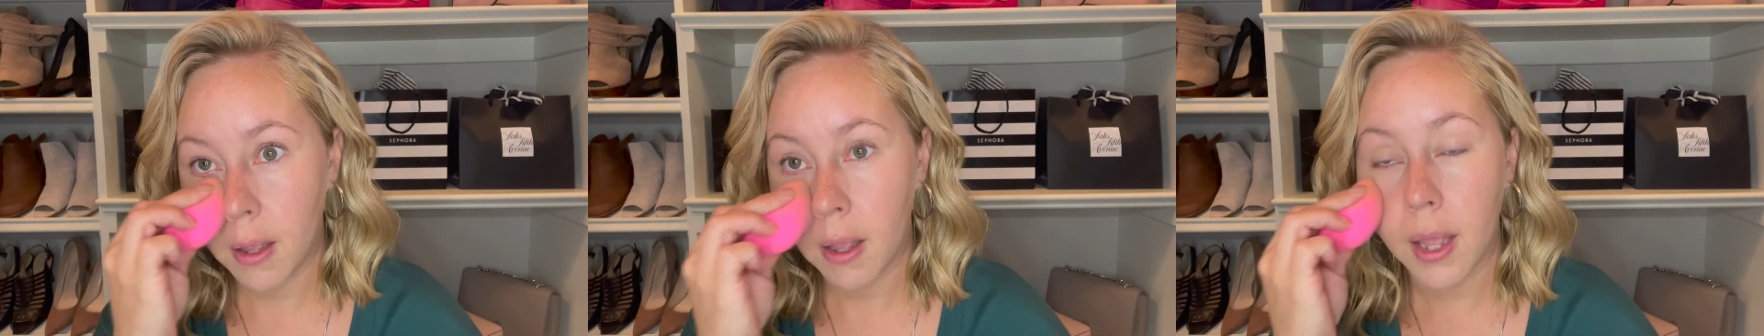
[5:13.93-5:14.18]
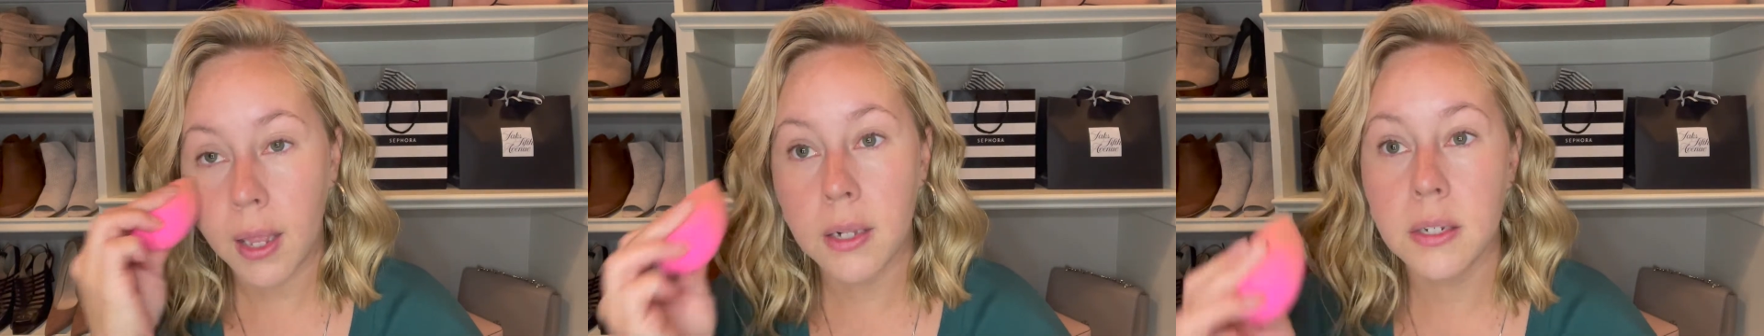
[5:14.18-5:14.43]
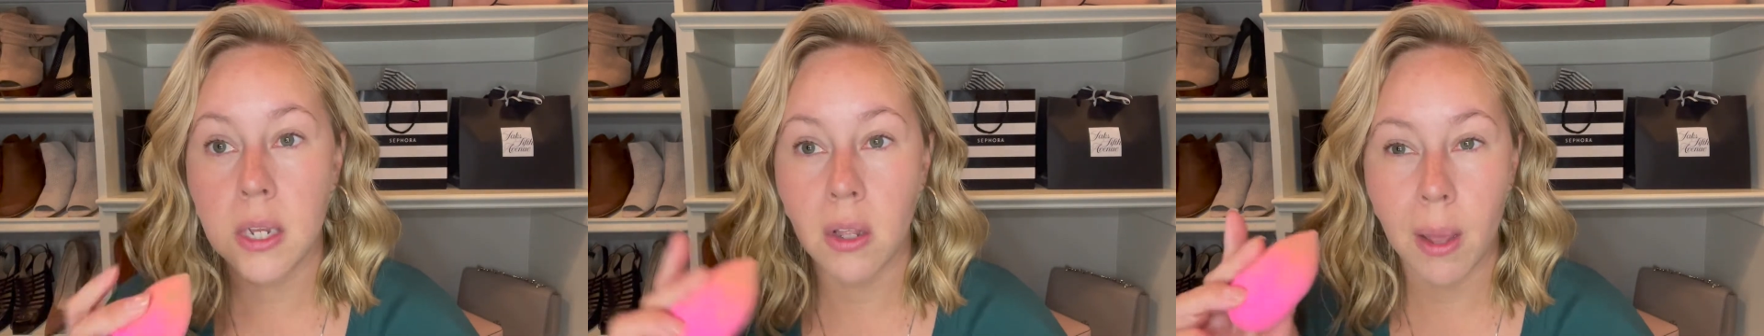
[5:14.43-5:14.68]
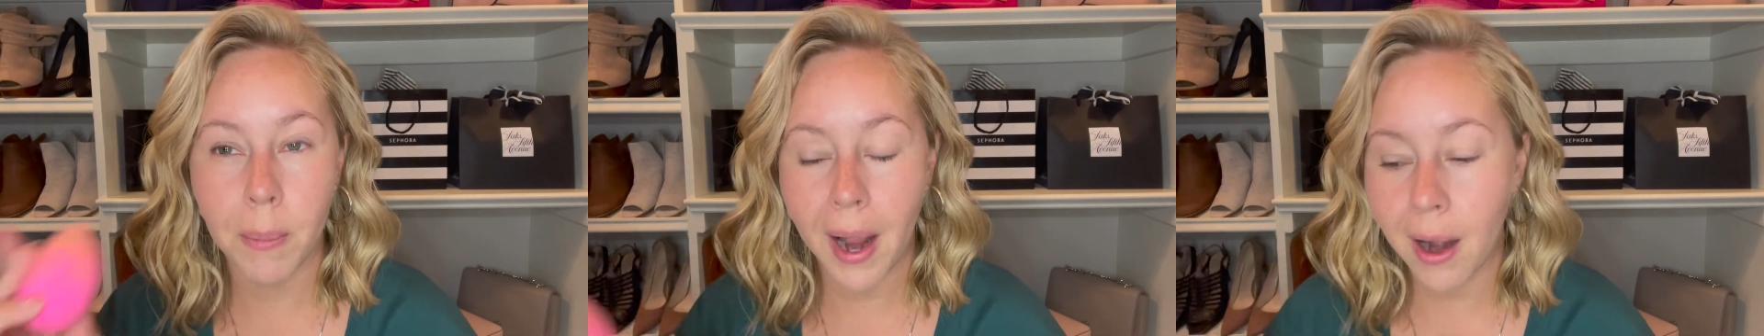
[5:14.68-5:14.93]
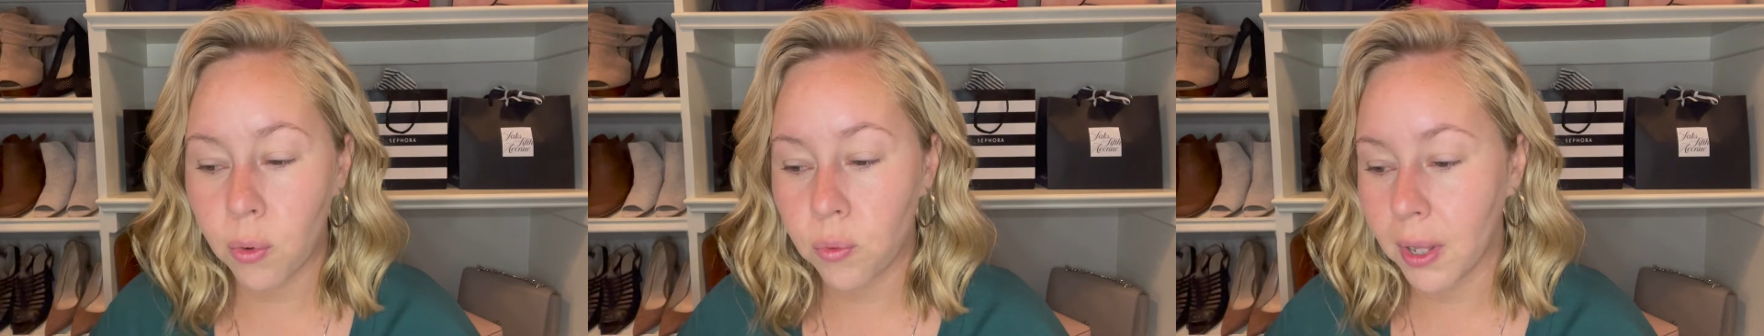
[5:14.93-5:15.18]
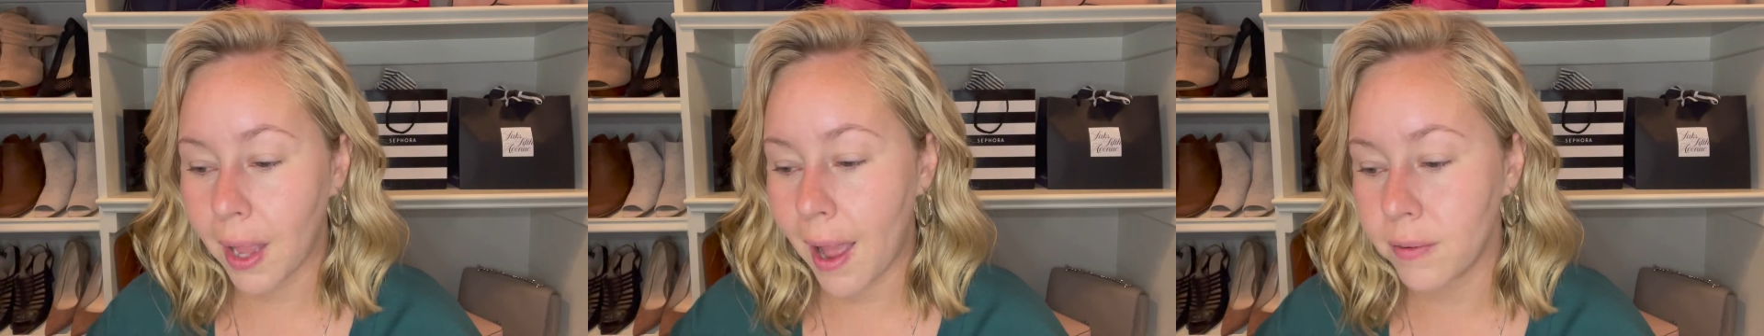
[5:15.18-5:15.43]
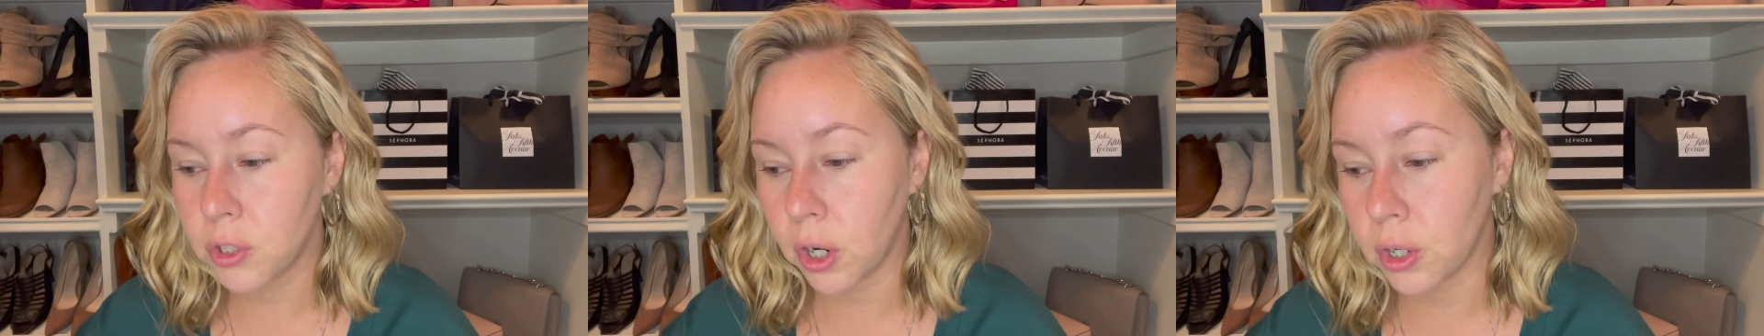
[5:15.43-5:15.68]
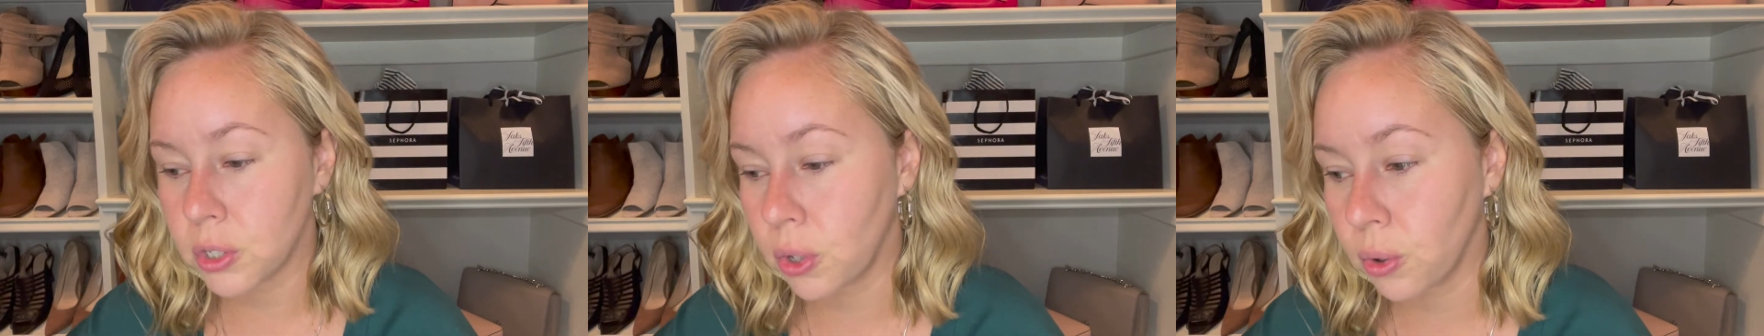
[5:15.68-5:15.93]
and conceal that, but I don't really have
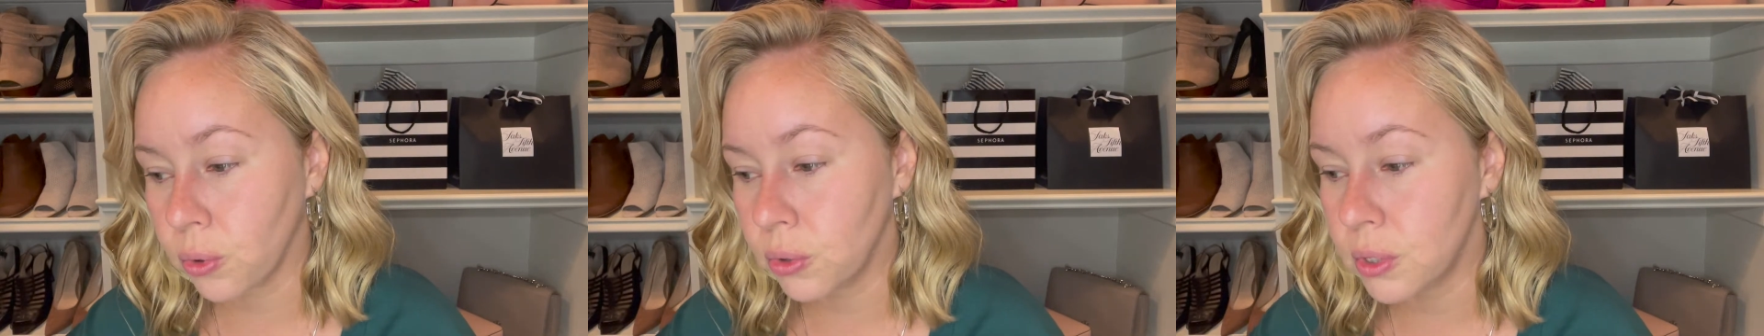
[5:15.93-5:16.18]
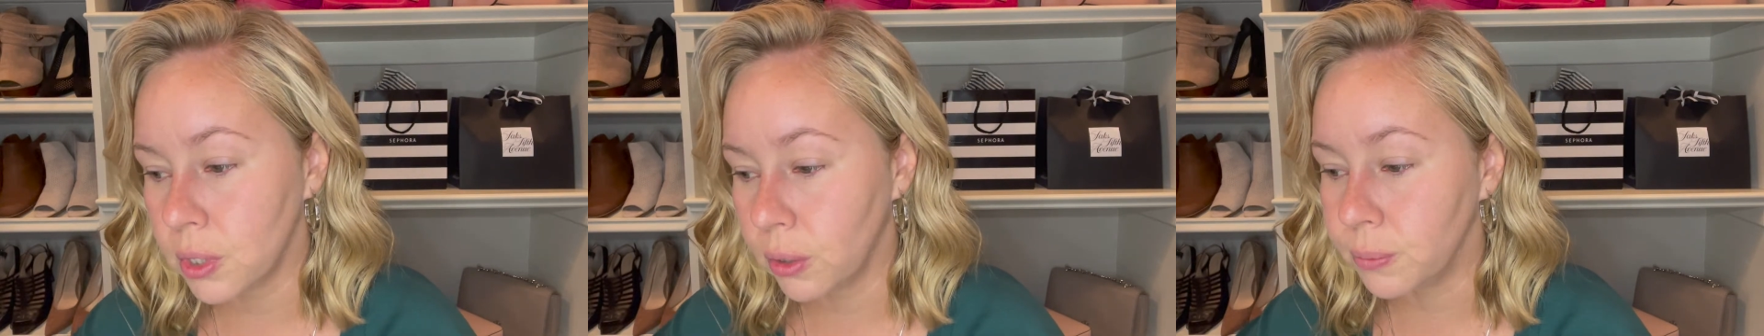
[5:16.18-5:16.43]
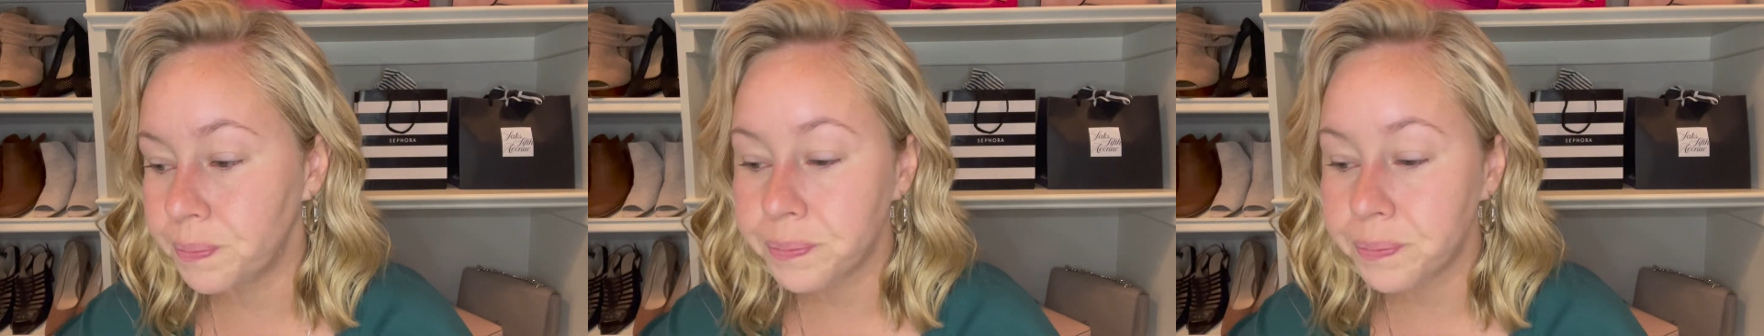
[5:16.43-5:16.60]
dark circles, so